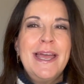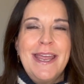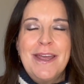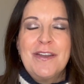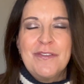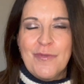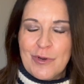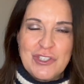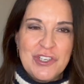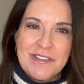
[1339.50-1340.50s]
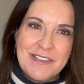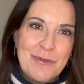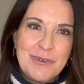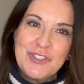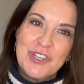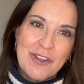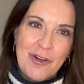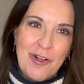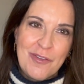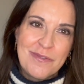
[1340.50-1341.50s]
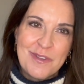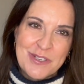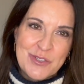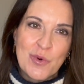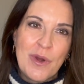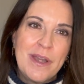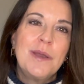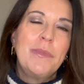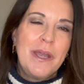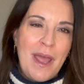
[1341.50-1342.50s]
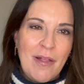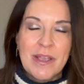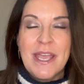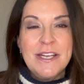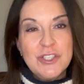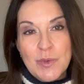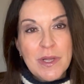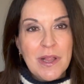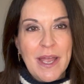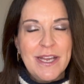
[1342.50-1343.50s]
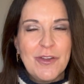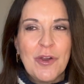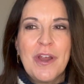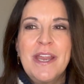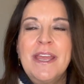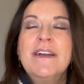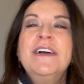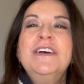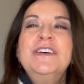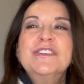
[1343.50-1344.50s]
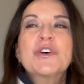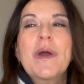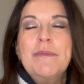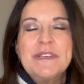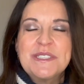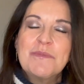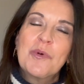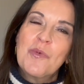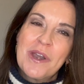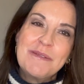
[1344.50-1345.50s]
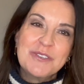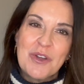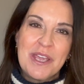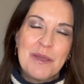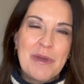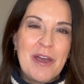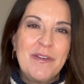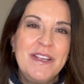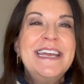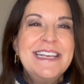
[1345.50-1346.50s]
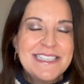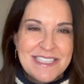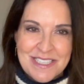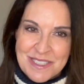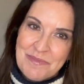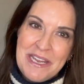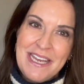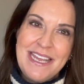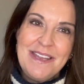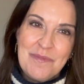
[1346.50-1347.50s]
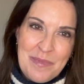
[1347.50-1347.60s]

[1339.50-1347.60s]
And unfortunately, when she called the store, it had been allocated to a client already. So I missed it. But what I'm talking about is the Speedy